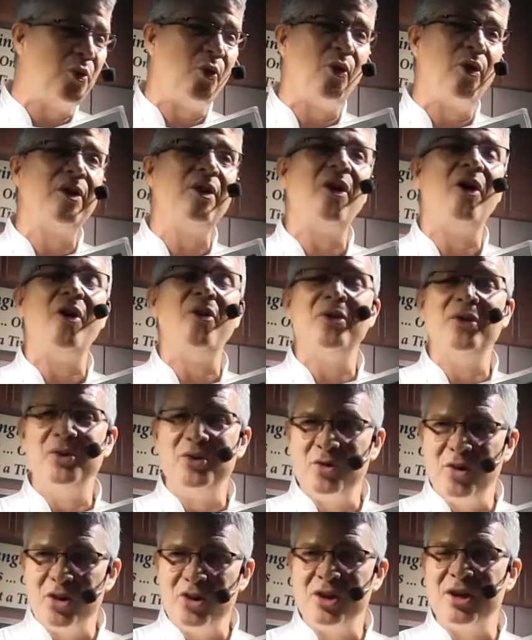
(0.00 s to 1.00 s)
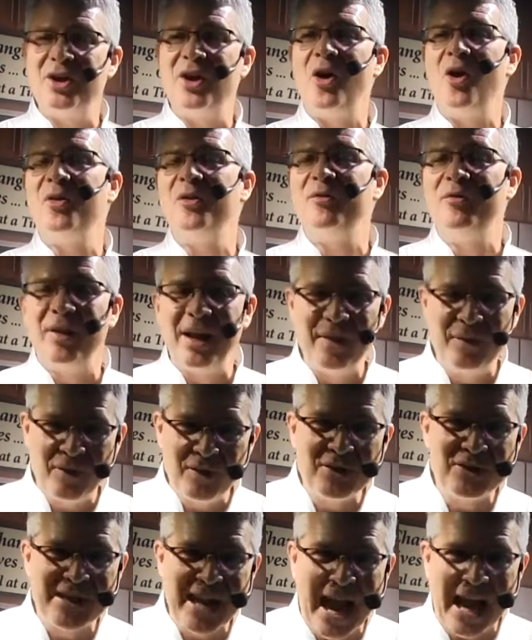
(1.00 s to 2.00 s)
corn, all the nutrition, all the flavor
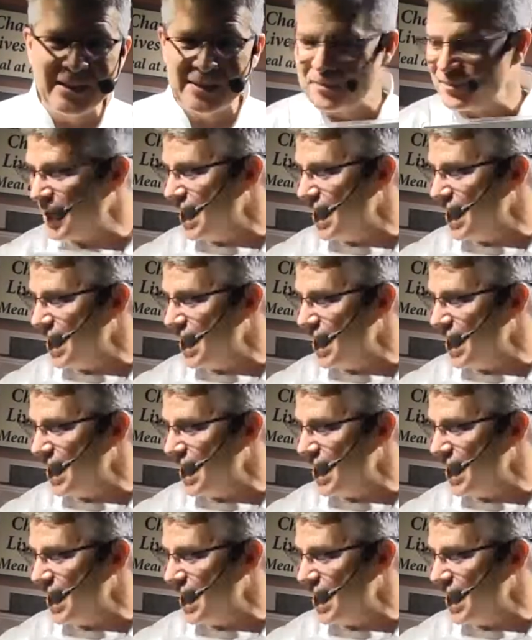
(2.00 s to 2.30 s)
intact.